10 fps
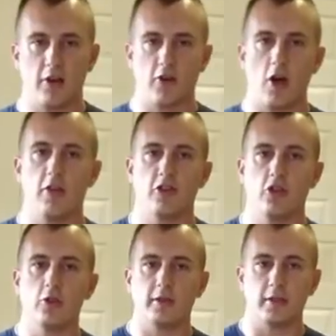is all the
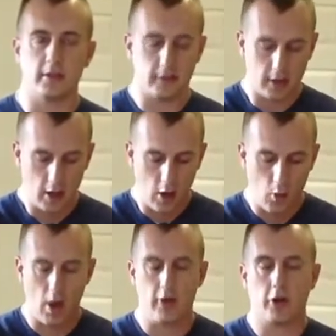juices
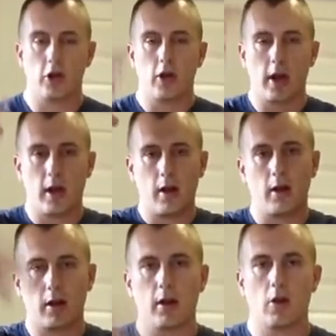while you're cooking it
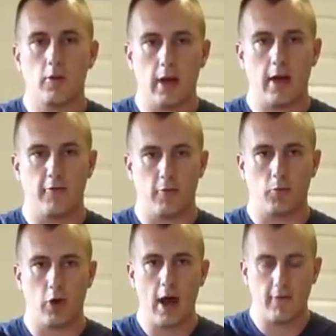are going to go down from
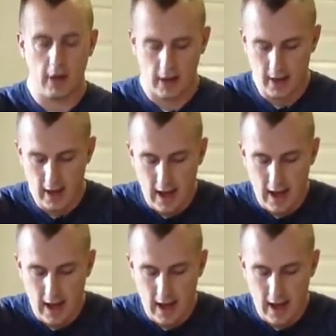gravity,